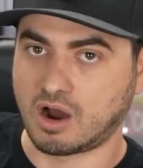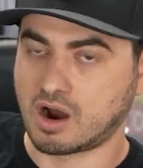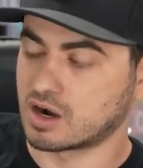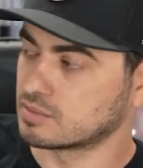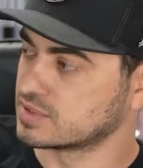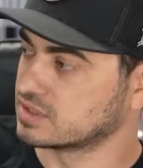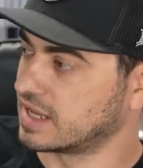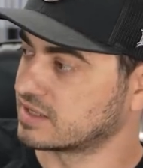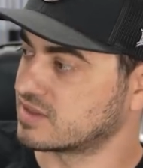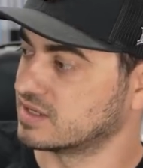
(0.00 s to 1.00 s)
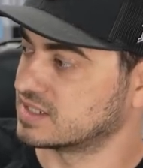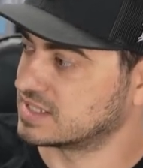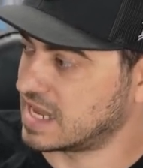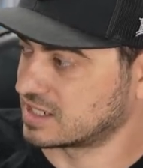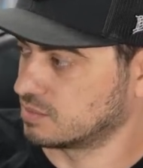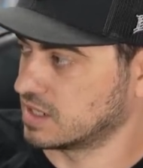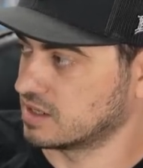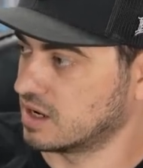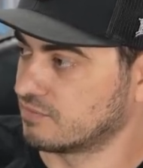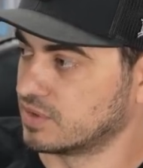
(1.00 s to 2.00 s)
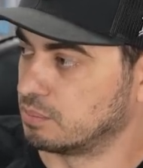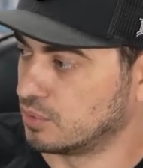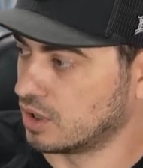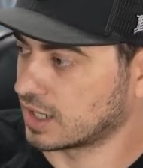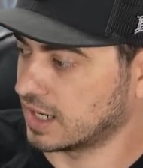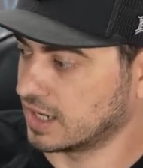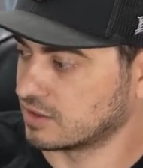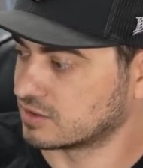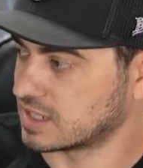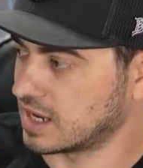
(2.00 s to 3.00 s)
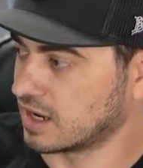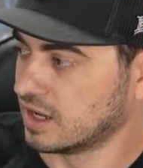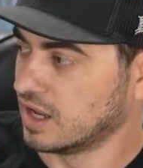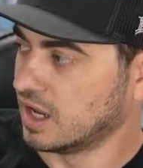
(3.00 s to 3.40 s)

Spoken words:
arm's length assessment of the book and you say,